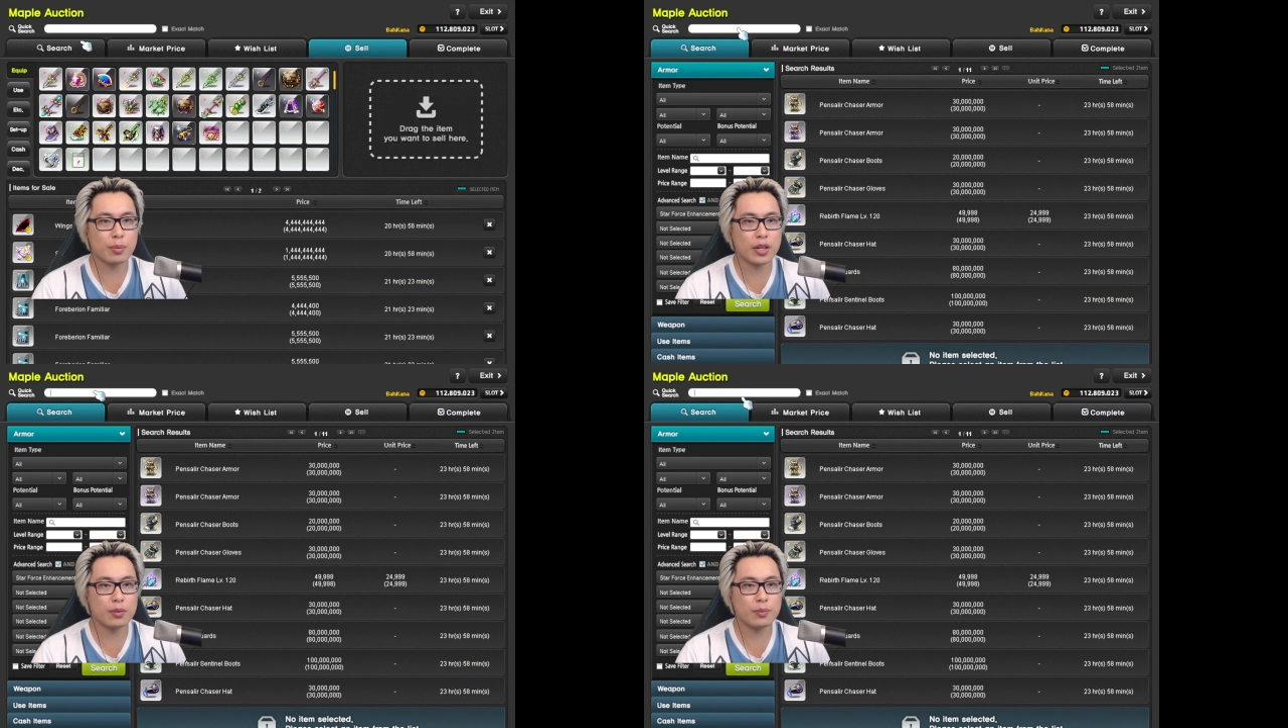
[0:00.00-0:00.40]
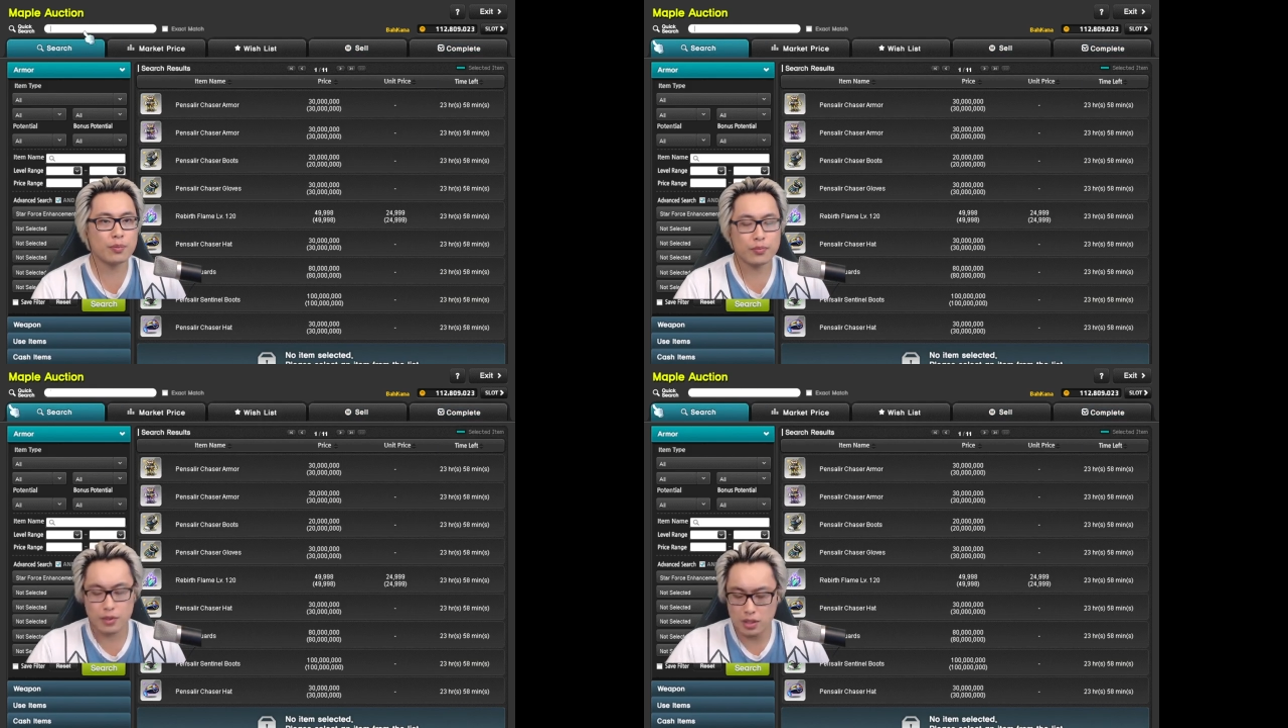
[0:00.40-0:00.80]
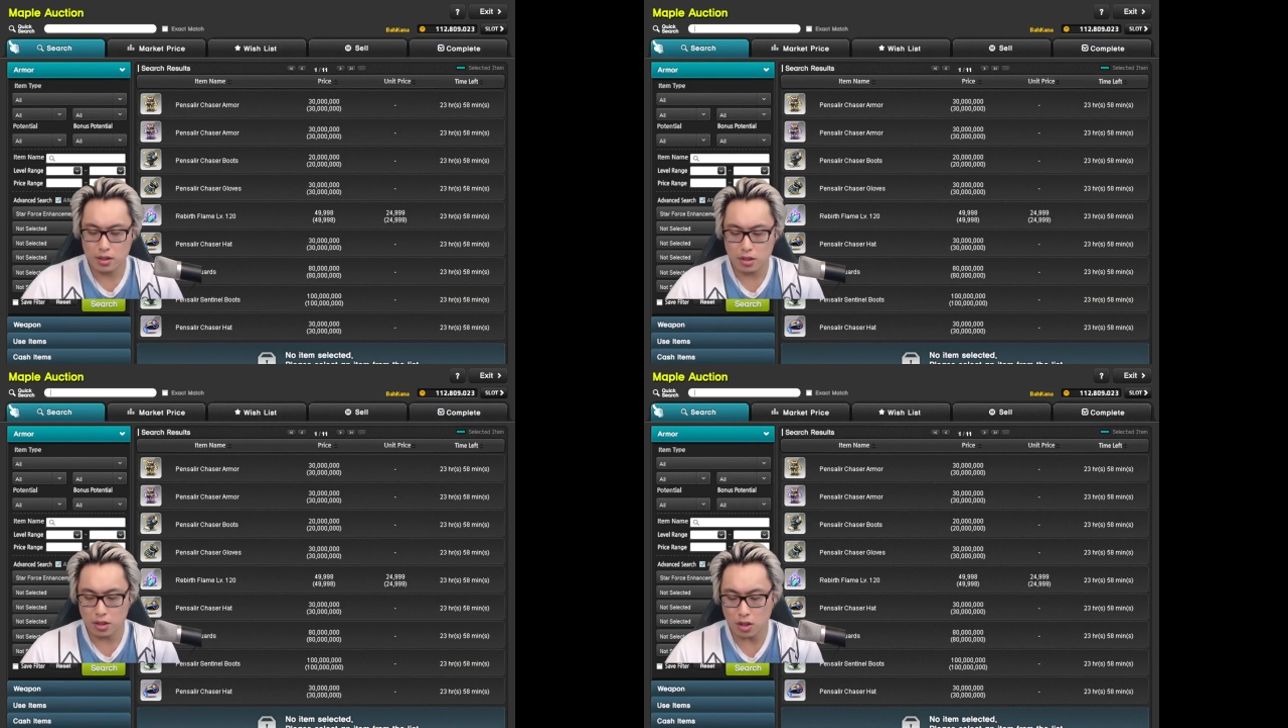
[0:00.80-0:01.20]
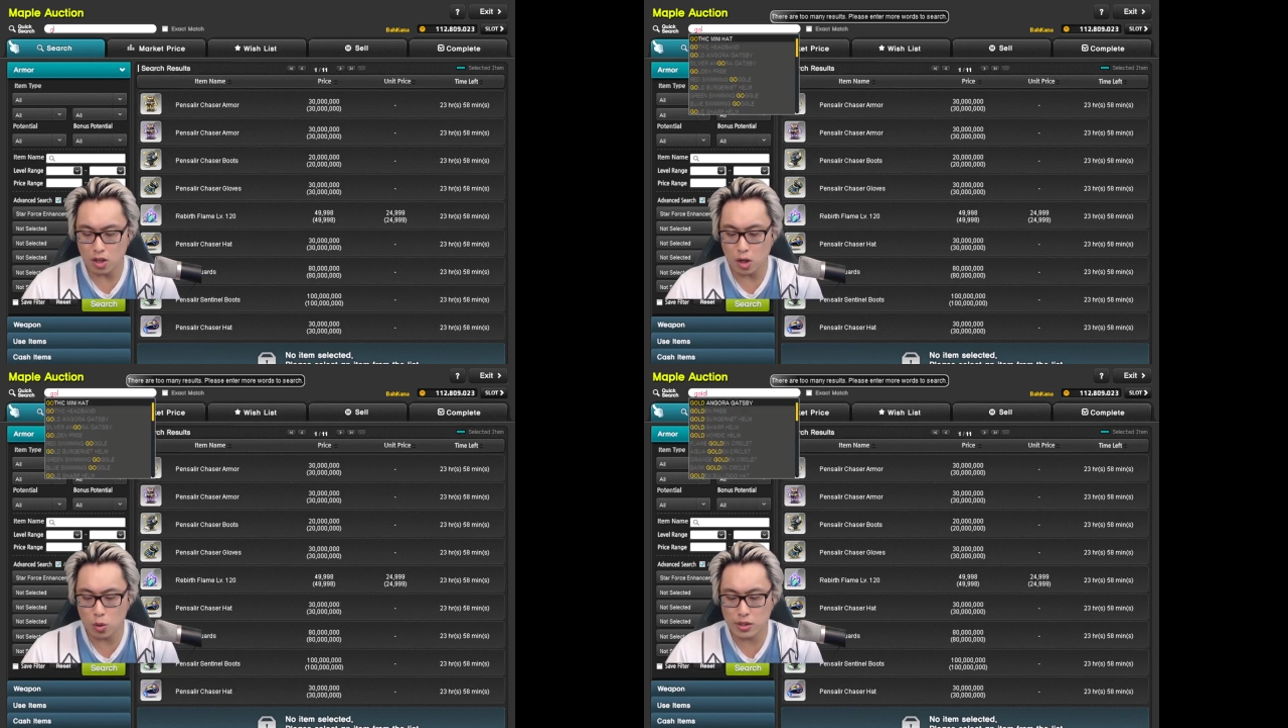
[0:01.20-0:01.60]
belt,
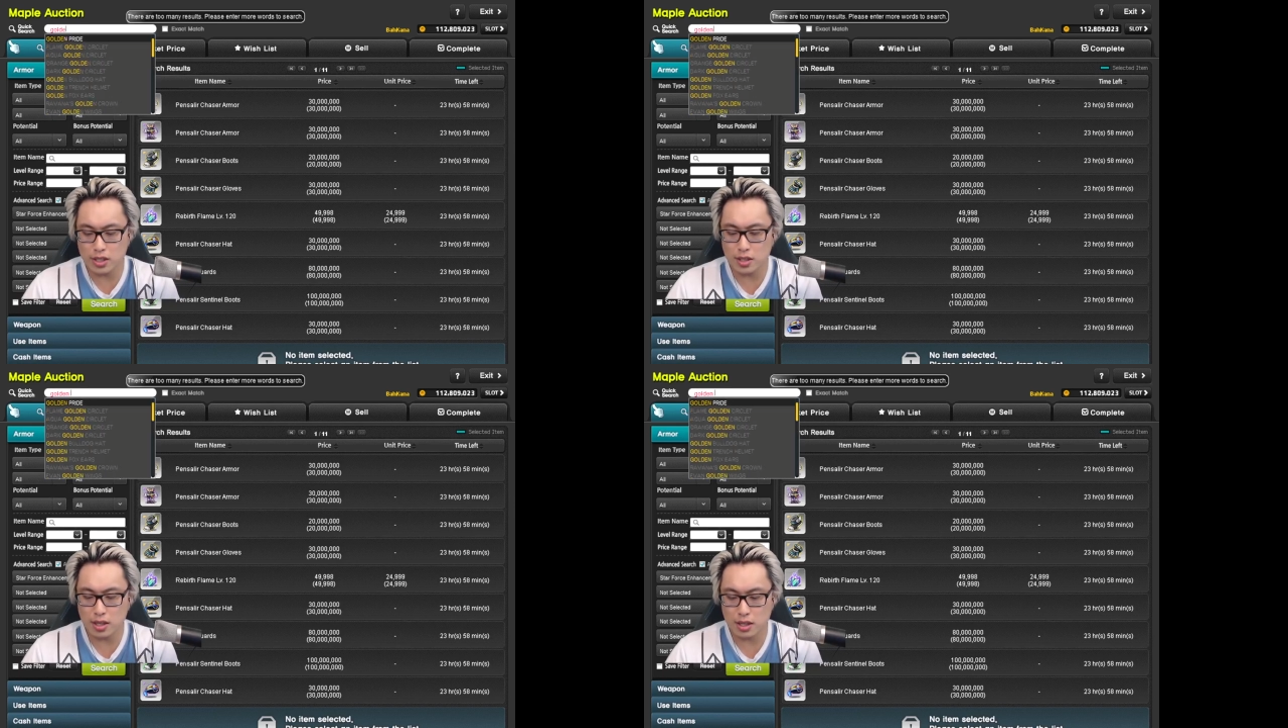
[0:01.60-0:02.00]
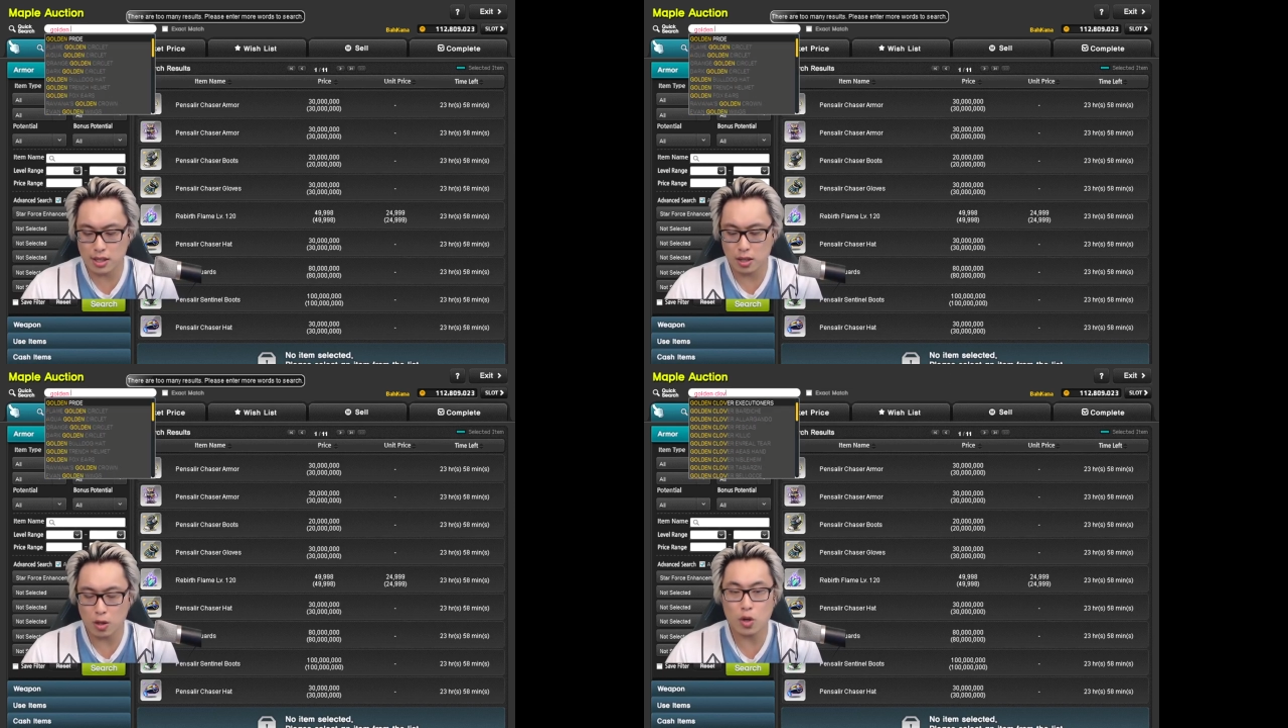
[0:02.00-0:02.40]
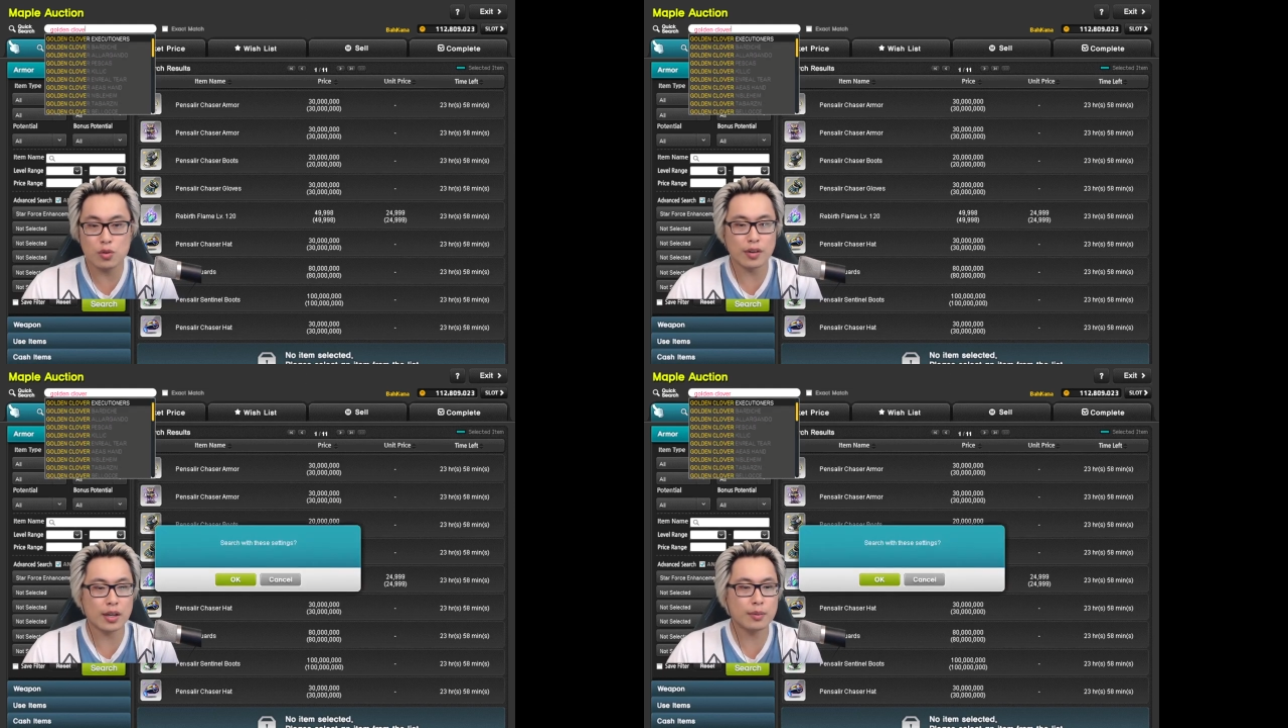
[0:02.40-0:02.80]
golden clover,